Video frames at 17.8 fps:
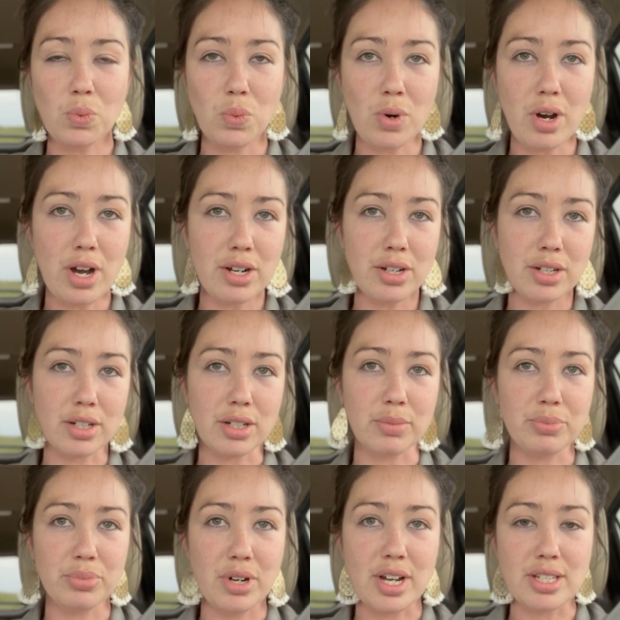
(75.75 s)
water
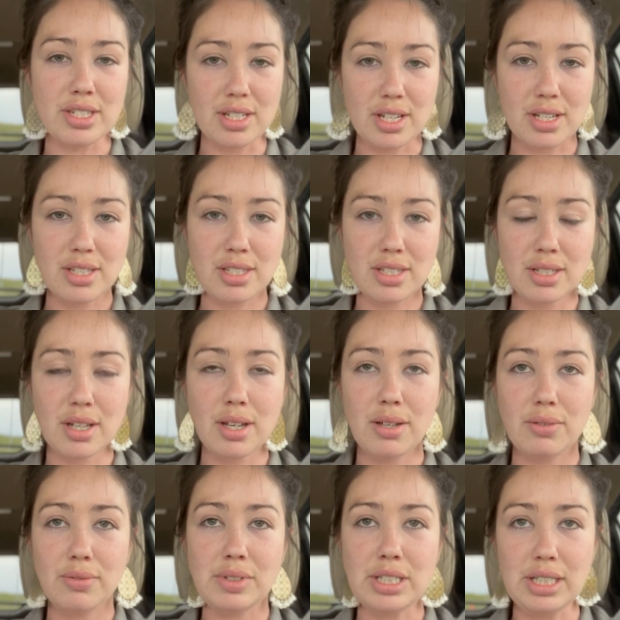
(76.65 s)
process
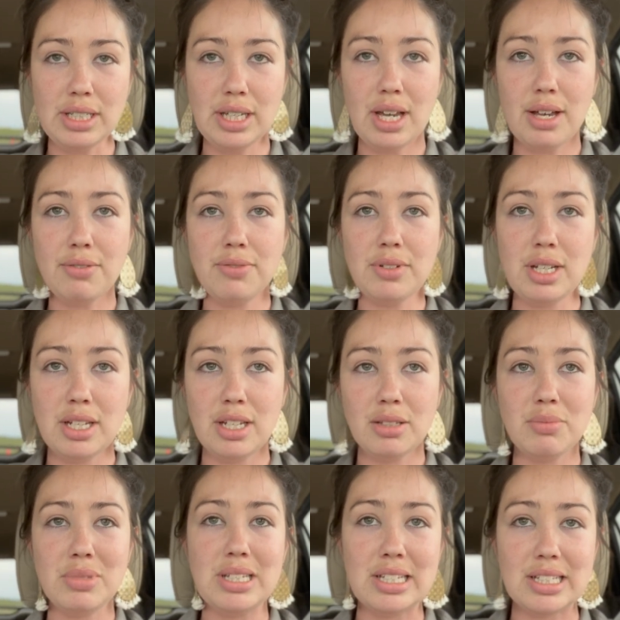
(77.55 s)
of
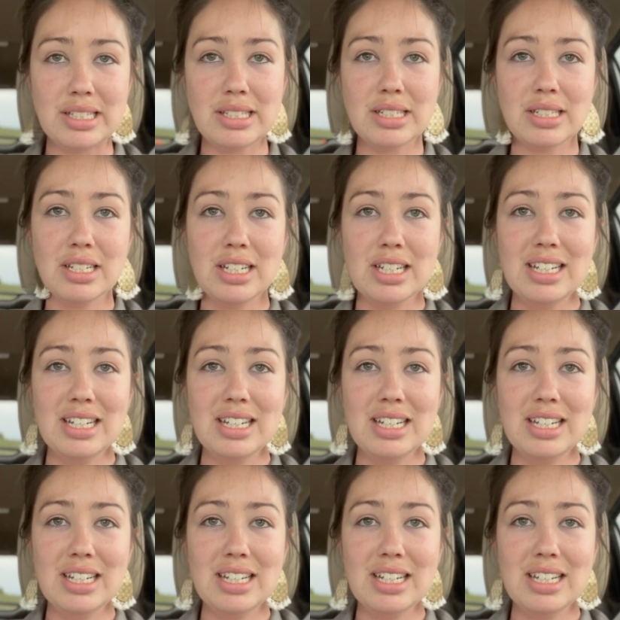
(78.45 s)
decaffeinating beans,